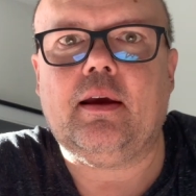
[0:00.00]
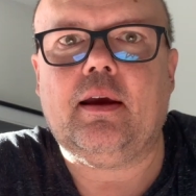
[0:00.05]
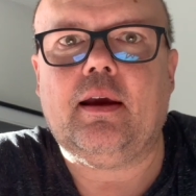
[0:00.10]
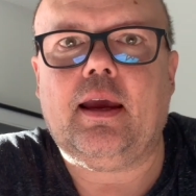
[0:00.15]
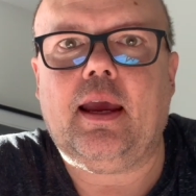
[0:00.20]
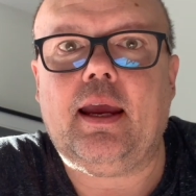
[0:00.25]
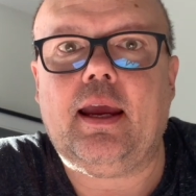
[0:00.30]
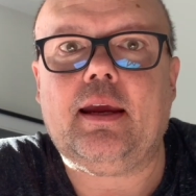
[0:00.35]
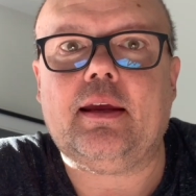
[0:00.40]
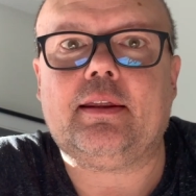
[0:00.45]

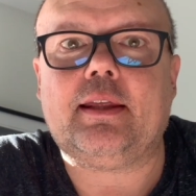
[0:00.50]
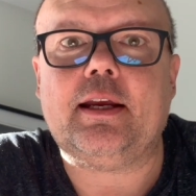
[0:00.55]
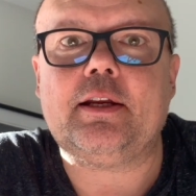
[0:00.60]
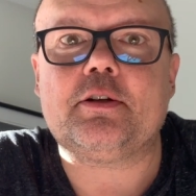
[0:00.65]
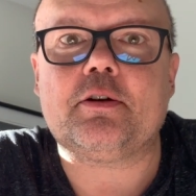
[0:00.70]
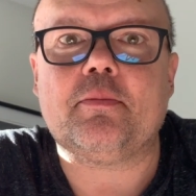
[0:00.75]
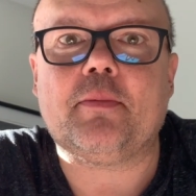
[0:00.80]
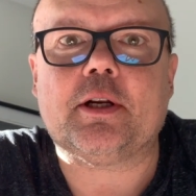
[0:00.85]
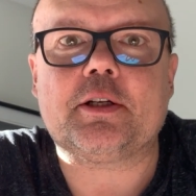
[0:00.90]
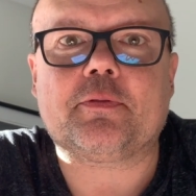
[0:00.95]
Hey, thanks
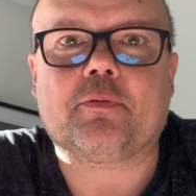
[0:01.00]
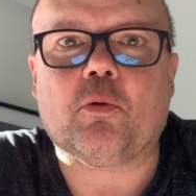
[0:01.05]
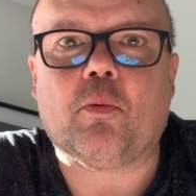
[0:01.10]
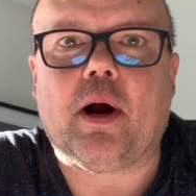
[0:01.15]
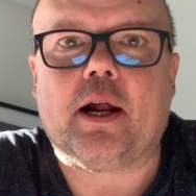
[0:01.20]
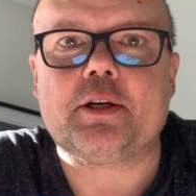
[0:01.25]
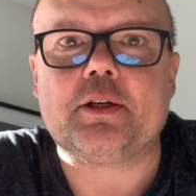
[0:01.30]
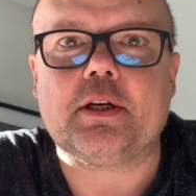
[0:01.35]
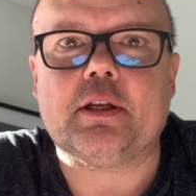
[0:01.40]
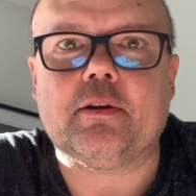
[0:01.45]
so much for
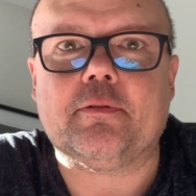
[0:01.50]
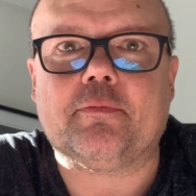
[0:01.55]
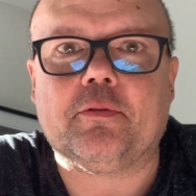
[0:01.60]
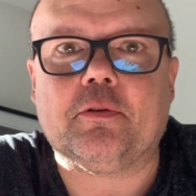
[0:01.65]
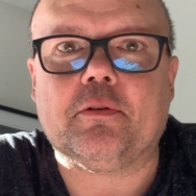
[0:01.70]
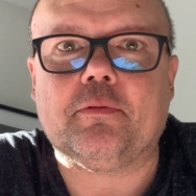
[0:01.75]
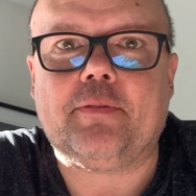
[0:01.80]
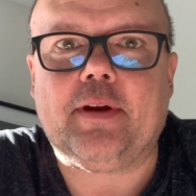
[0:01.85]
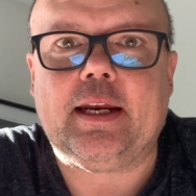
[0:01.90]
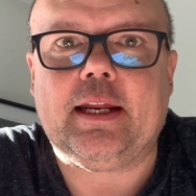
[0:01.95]
watching the
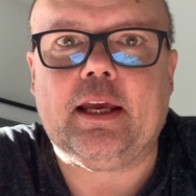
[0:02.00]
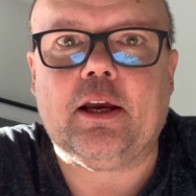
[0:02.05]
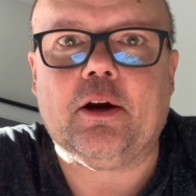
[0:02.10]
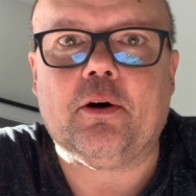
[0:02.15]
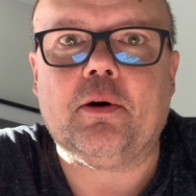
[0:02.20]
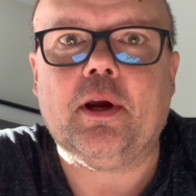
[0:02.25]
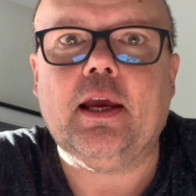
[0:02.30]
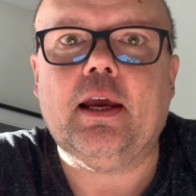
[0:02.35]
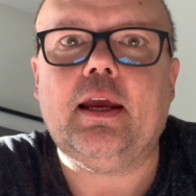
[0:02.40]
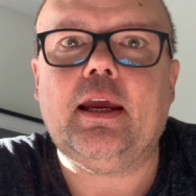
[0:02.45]
full video.